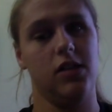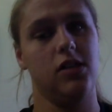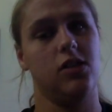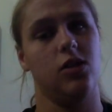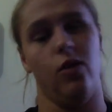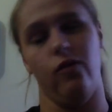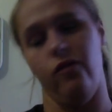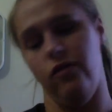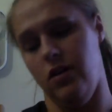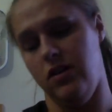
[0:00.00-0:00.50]

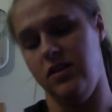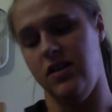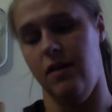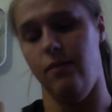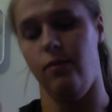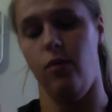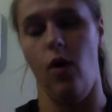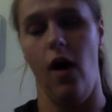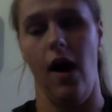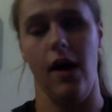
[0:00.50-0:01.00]
So for
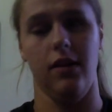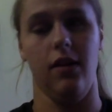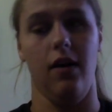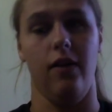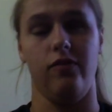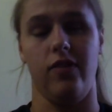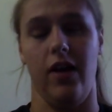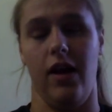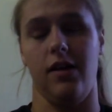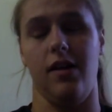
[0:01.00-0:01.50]
example, I
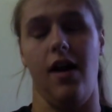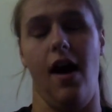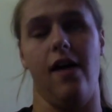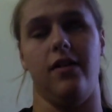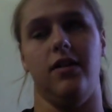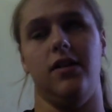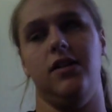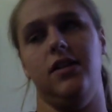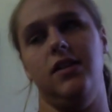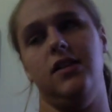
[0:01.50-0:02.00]
love
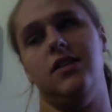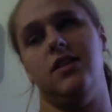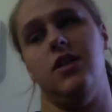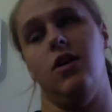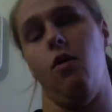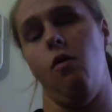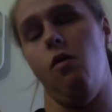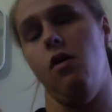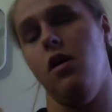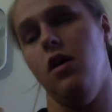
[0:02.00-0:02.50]
technology,
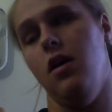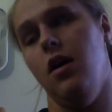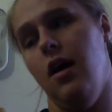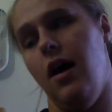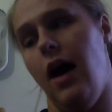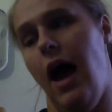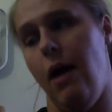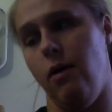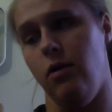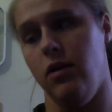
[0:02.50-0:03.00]
so
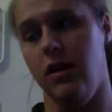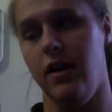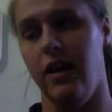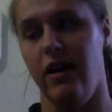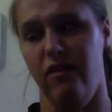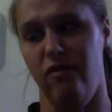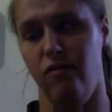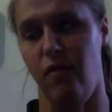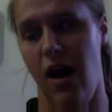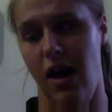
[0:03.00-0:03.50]
I would
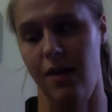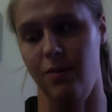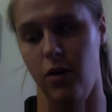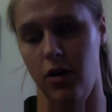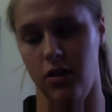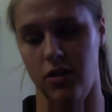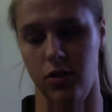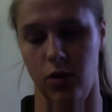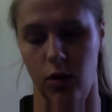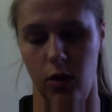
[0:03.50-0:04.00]
give my
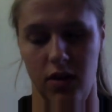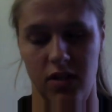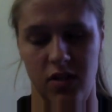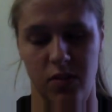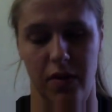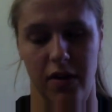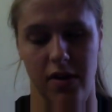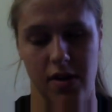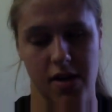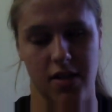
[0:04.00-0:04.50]
personal
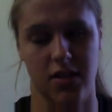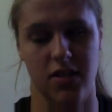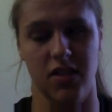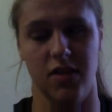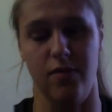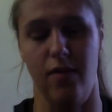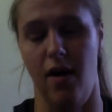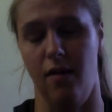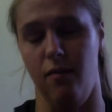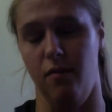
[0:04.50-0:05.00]
experiences
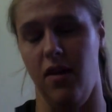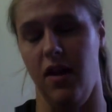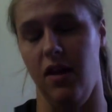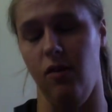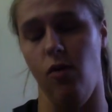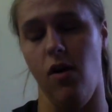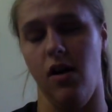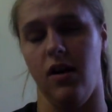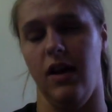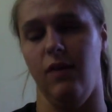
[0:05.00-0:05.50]
about me
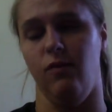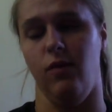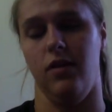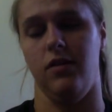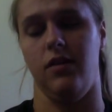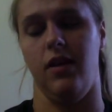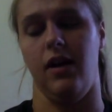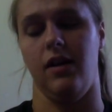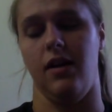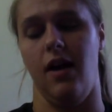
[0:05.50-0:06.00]
working with
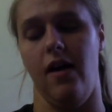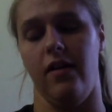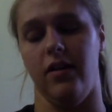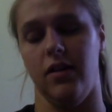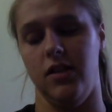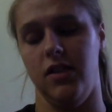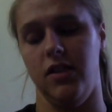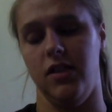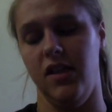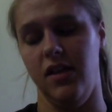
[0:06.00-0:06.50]

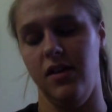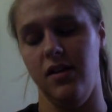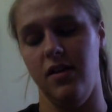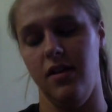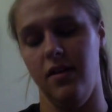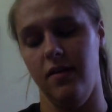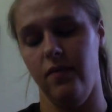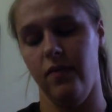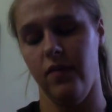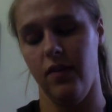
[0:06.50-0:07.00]
technology.
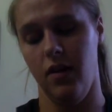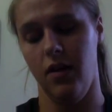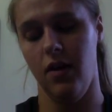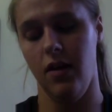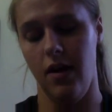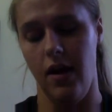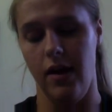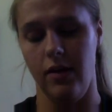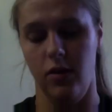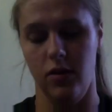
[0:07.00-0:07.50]

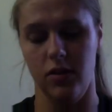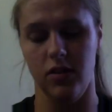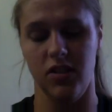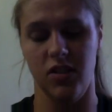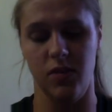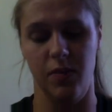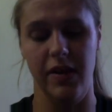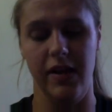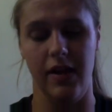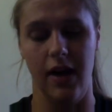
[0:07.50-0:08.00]
You should
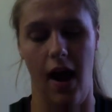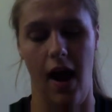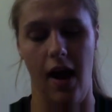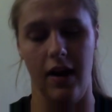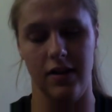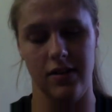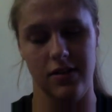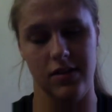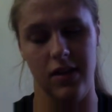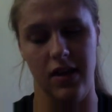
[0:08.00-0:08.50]
speak
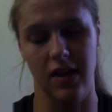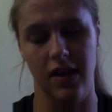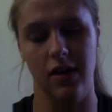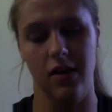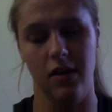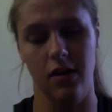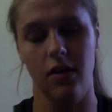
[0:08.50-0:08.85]
honestly.